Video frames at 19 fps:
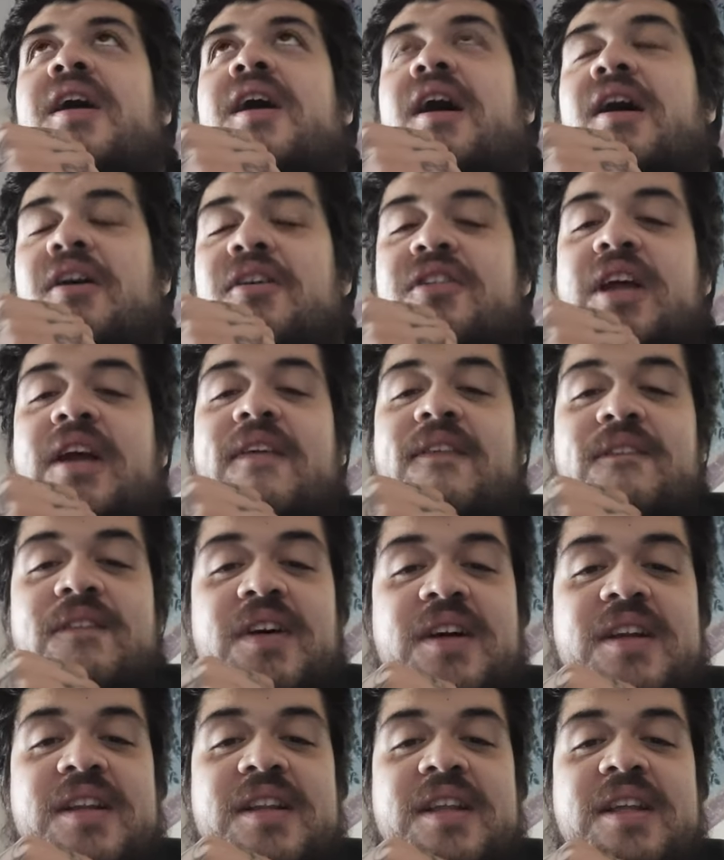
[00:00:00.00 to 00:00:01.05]
I was like,
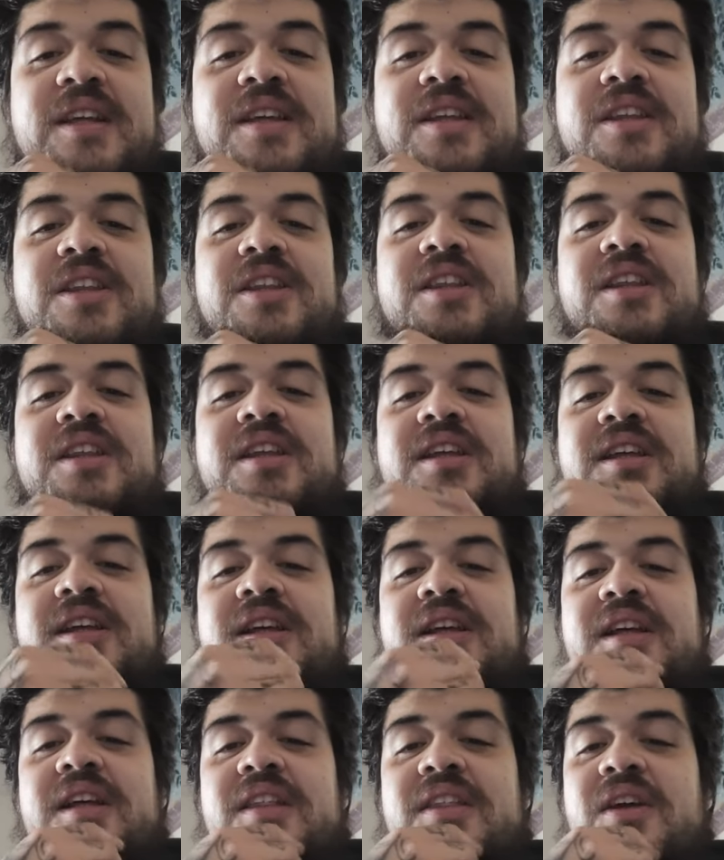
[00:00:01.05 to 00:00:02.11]
fuck this.
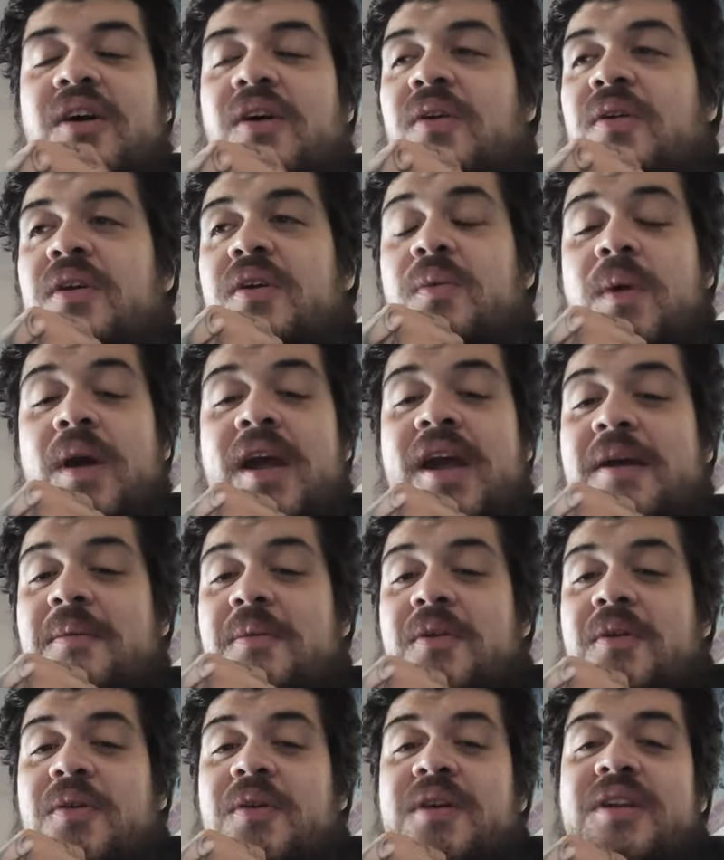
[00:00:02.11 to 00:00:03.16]
The only way
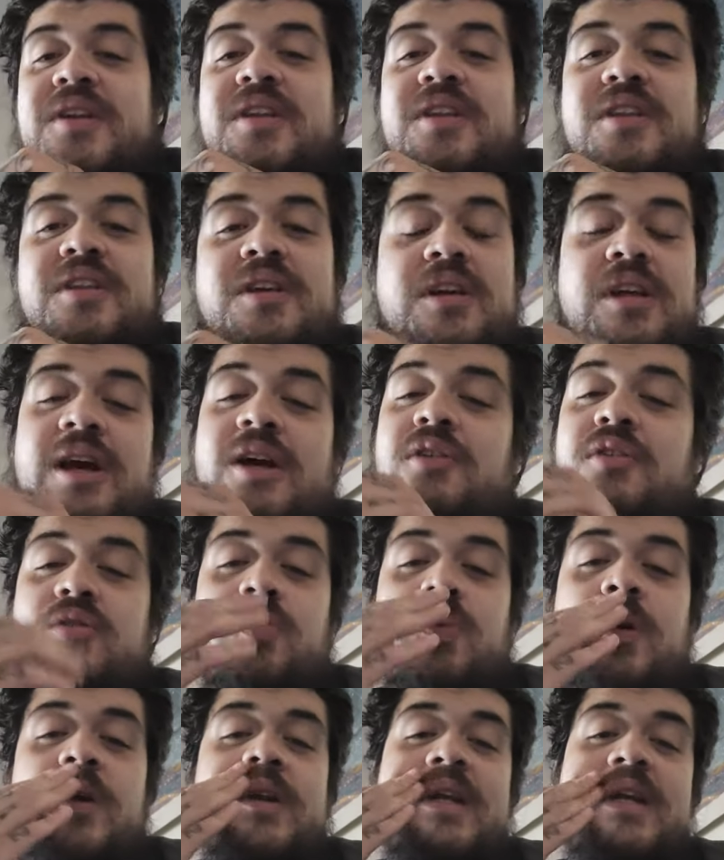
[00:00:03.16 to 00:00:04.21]
I'm going is because I was
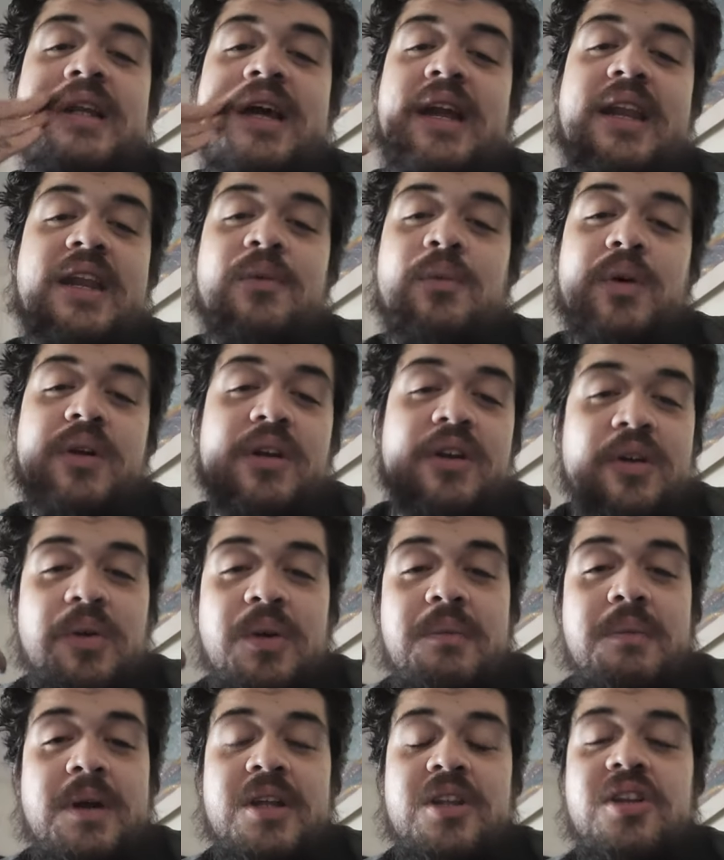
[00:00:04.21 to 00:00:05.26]
working. I didn't want to
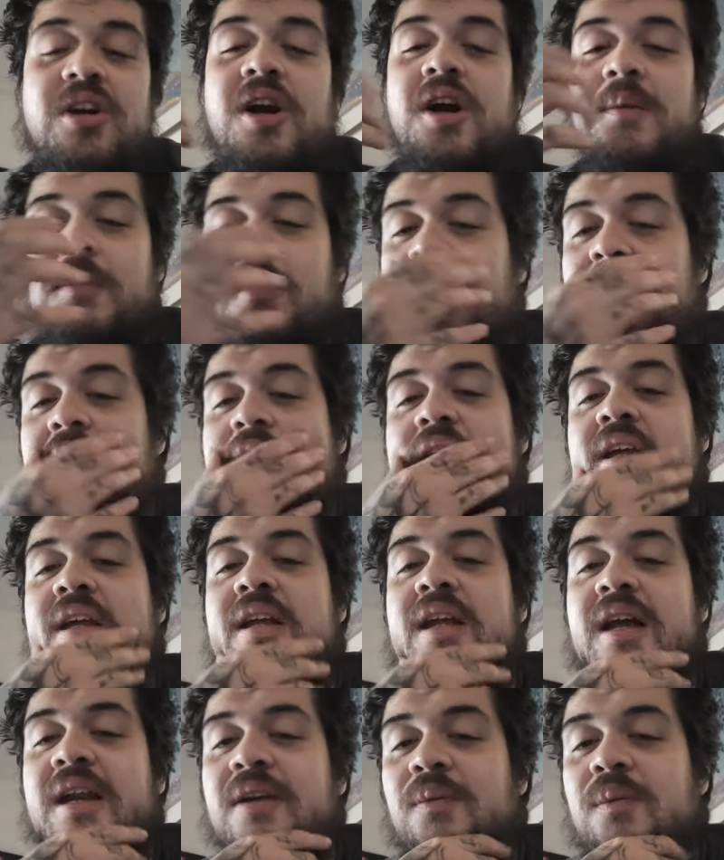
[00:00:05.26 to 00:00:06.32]
quit my job or anything.
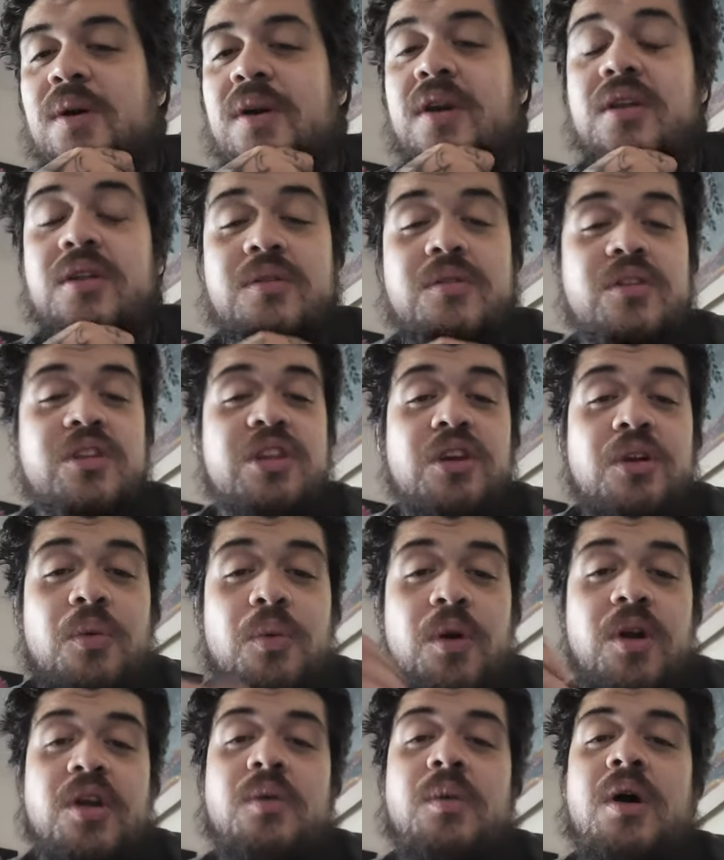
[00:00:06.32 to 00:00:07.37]
I didn't want to still
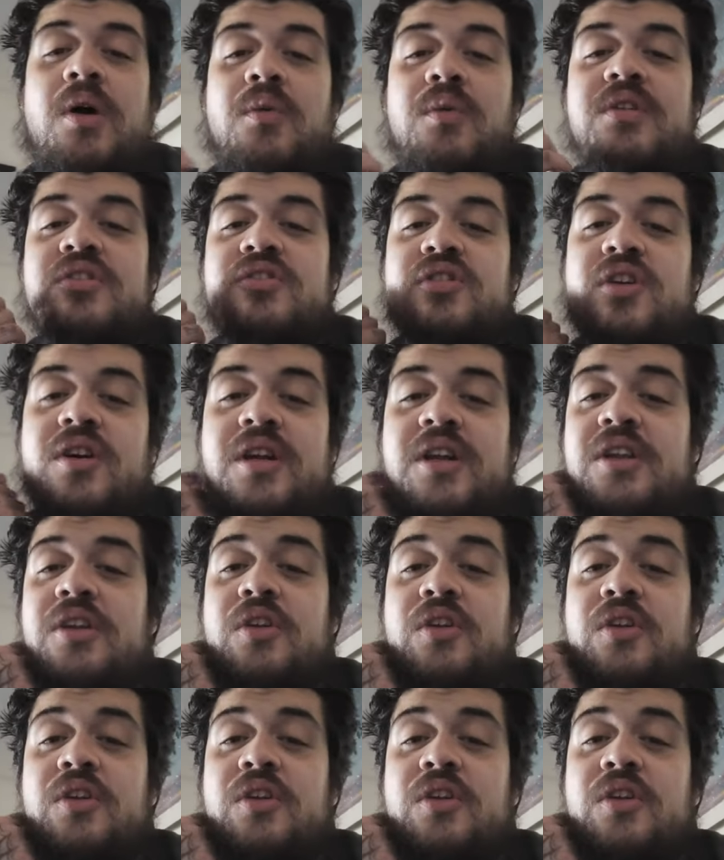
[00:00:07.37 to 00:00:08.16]
work while withdrawing.